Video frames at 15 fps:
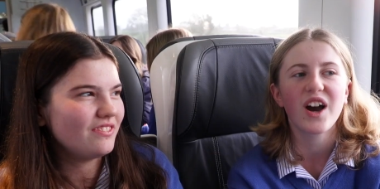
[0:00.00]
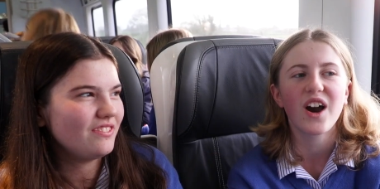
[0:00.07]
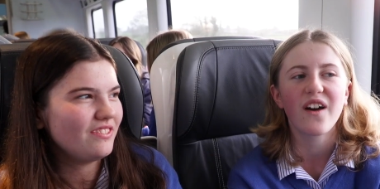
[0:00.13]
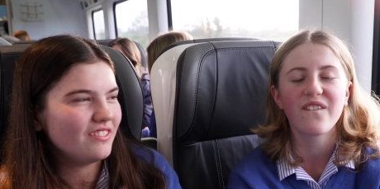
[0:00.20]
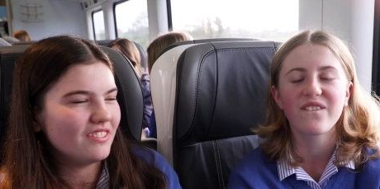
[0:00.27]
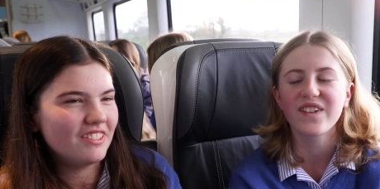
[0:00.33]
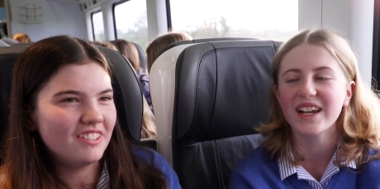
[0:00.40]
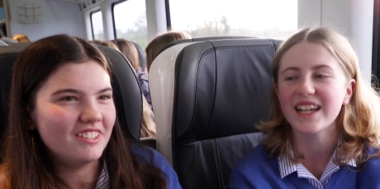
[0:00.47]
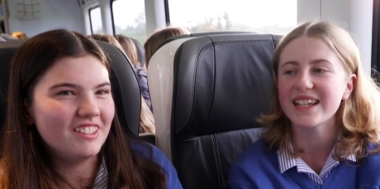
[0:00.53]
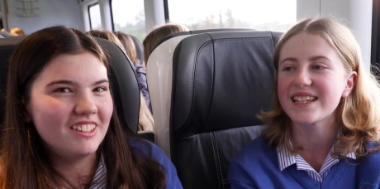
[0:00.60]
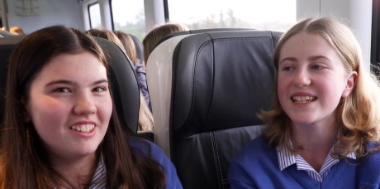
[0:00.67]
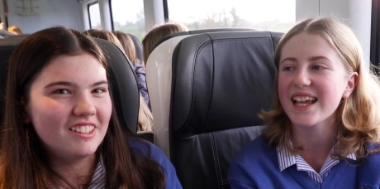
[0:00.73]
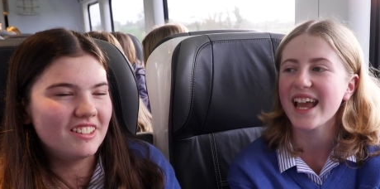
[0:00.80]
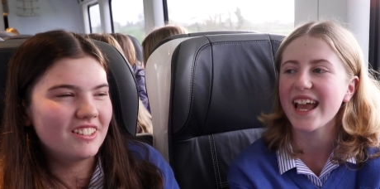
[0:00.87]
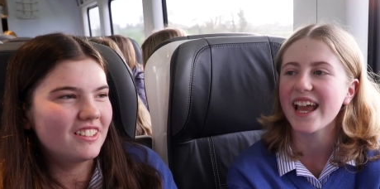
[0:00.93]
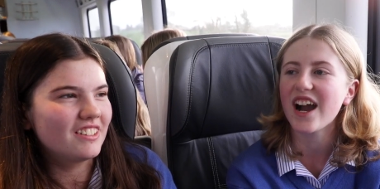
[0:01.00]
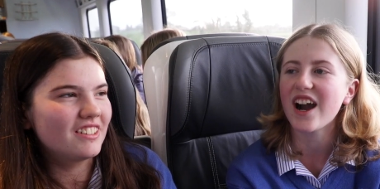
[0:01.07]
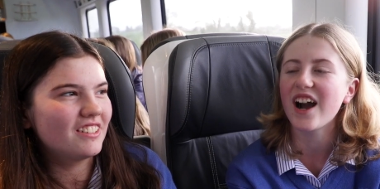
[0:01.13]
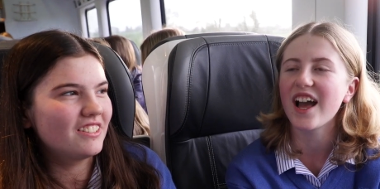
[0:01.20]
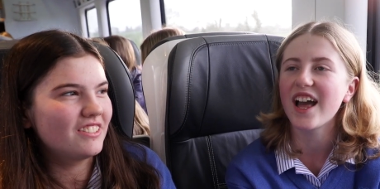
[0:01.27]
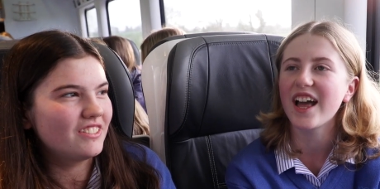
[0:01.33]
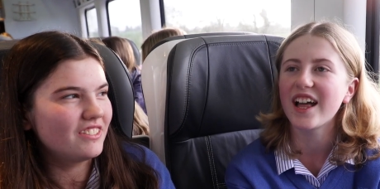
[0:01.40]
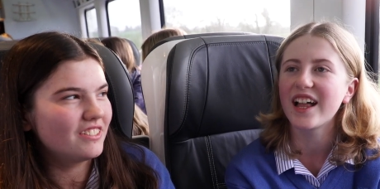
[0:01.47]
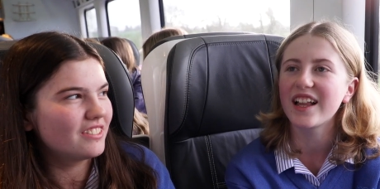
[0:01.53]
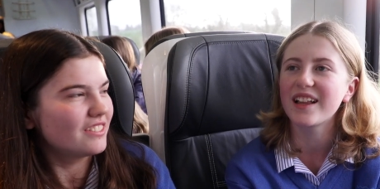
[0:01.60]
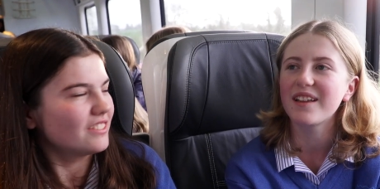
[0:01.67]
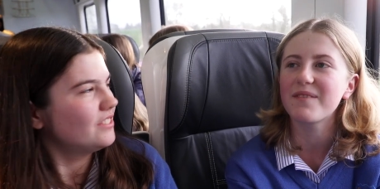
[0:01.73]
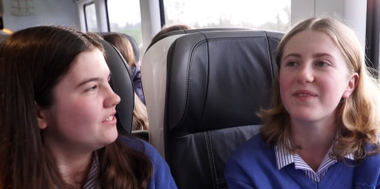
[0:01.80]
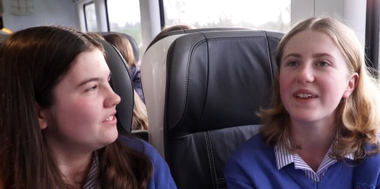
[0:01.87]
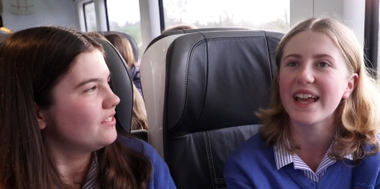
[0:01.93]
Speaker 1: Hopefully today
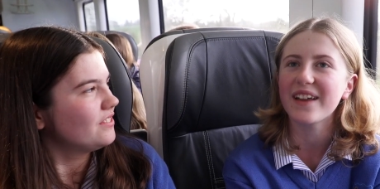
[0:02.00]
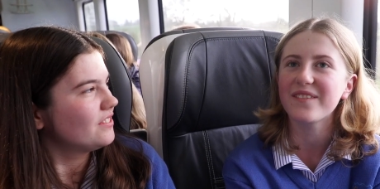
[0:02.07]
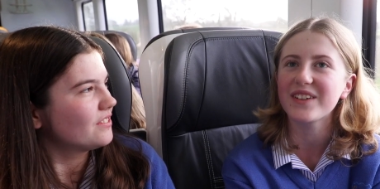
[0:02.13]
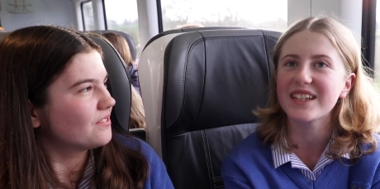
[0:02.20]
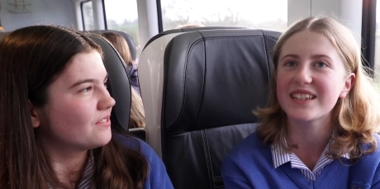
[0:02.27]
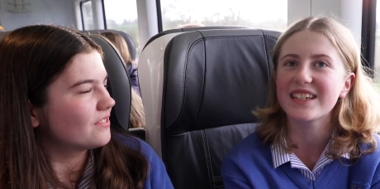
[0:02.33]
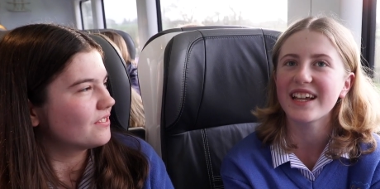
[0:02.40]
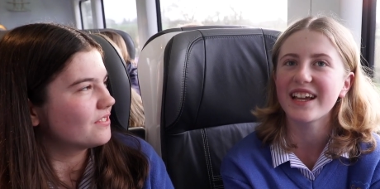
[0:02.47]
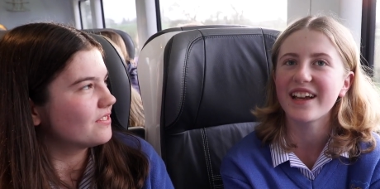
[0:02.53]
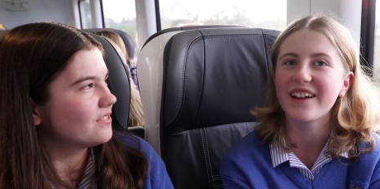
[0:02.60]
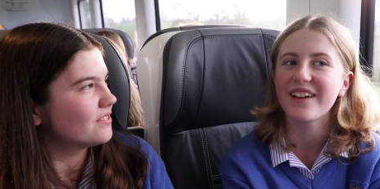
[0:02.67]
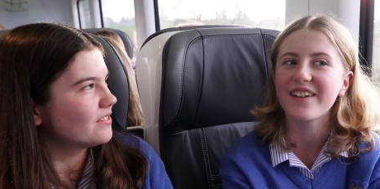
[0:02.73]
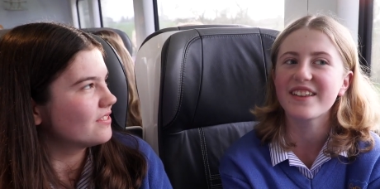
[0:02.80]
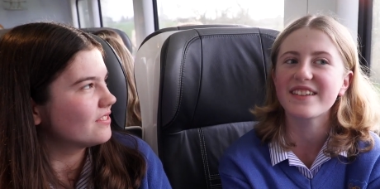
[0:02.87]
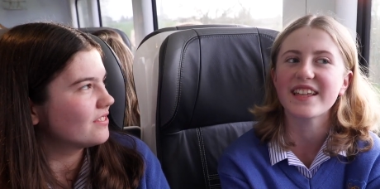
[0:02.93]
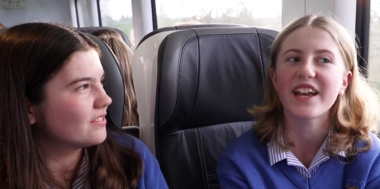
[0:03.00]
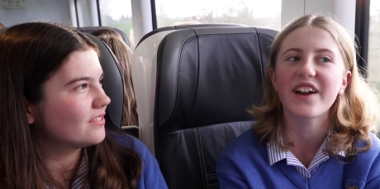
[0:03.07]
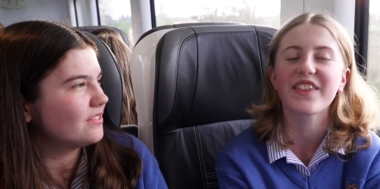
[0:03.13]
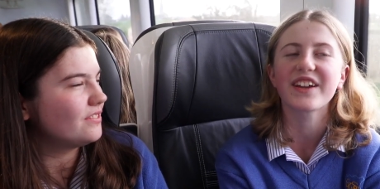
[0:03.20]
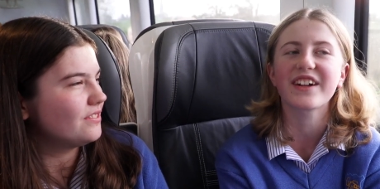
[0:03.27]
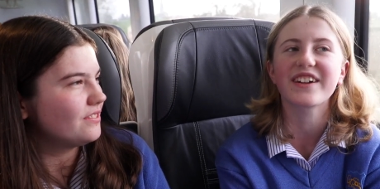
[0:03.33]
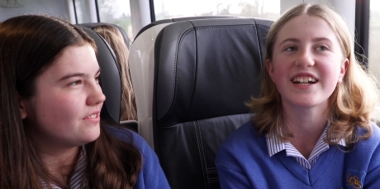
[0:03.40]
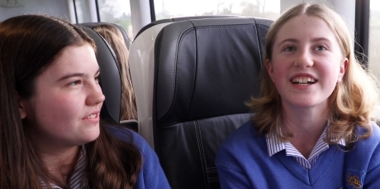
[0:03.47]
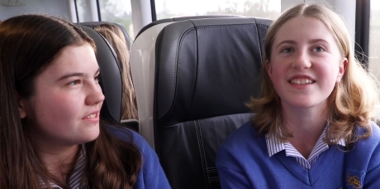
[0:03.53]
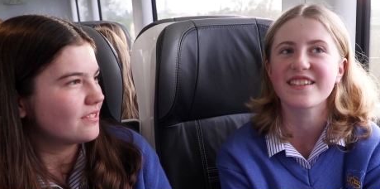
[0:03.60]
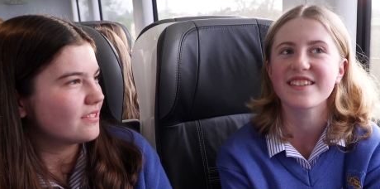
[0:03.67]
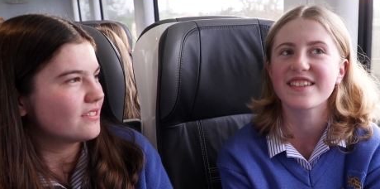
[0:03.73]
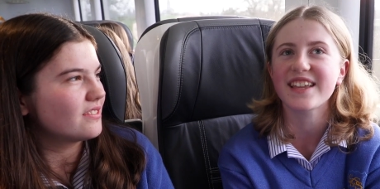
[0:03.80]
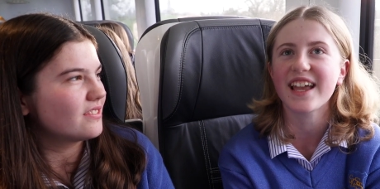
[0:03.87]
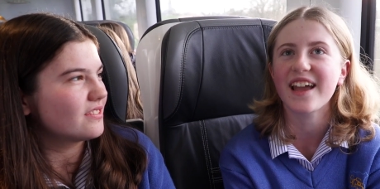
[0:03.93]
I'll be able to see other careers
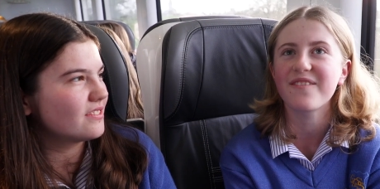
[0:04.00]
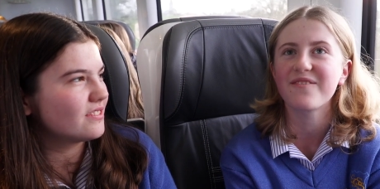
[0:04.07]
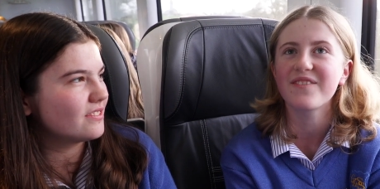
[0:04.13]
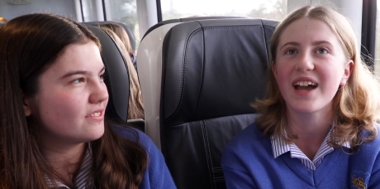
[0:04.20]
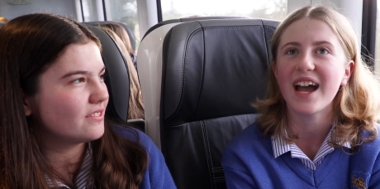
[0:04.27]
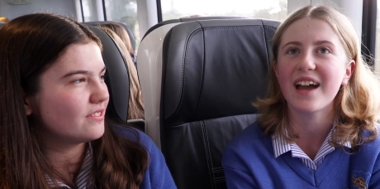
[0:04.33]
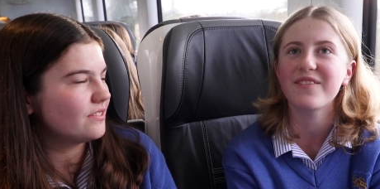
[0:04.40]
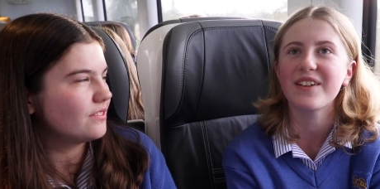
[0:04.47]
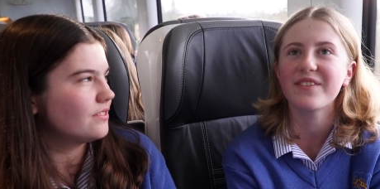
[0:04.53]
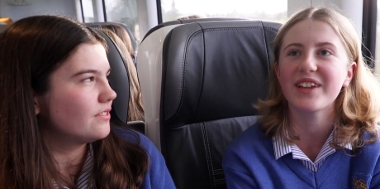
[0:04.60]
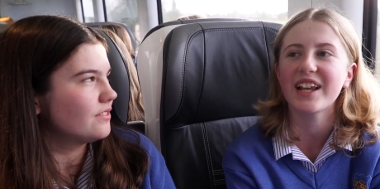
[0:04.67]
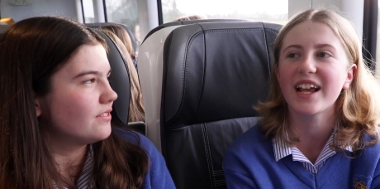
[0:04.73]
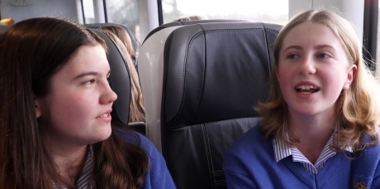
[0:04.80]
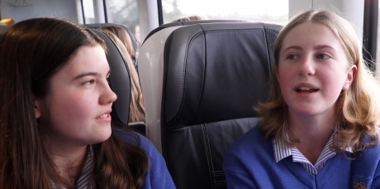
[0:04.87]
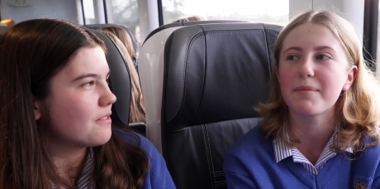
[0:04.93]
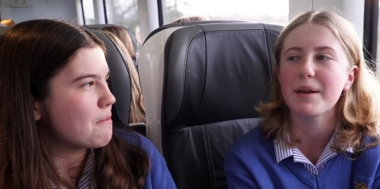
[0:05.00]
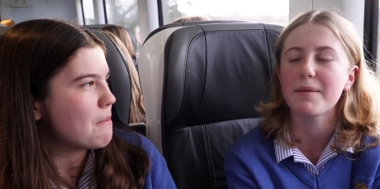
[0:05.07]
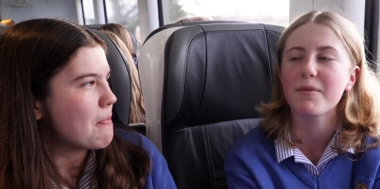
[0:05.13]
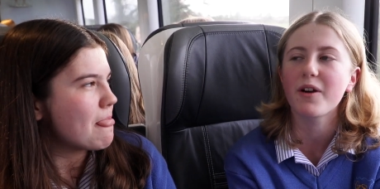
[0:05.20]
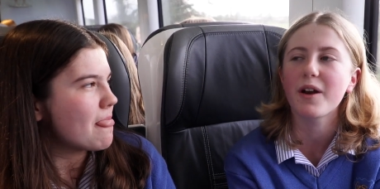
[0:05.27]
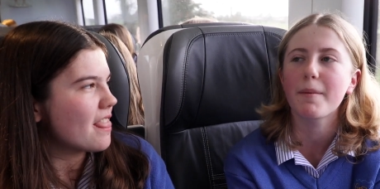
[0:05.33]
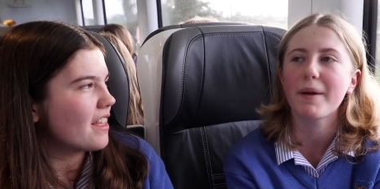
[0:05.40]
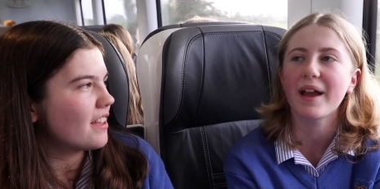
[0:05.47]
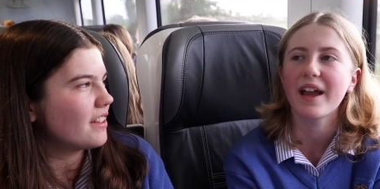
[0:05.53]
in STEM and maybe learn a bit more